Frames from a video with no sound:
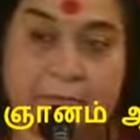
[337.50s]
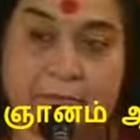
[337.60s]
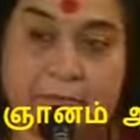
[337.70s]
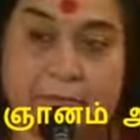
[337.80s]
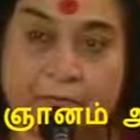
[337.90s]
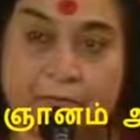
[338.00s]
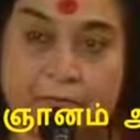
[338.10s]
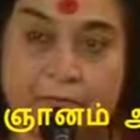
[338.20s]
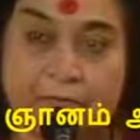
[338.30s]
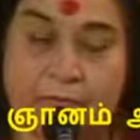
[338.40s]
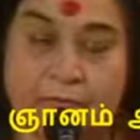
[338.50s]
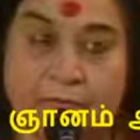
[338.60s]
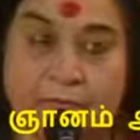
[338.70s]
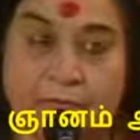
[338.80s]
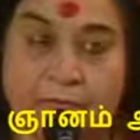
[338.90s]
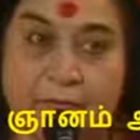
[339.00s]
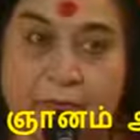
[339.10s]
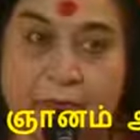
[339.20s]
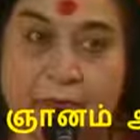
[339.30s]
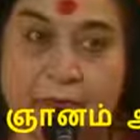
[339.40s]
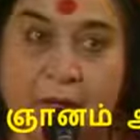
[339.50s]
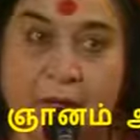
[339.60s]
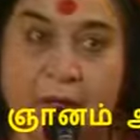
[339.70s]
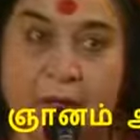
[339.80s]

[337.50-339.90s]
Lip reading: (silence)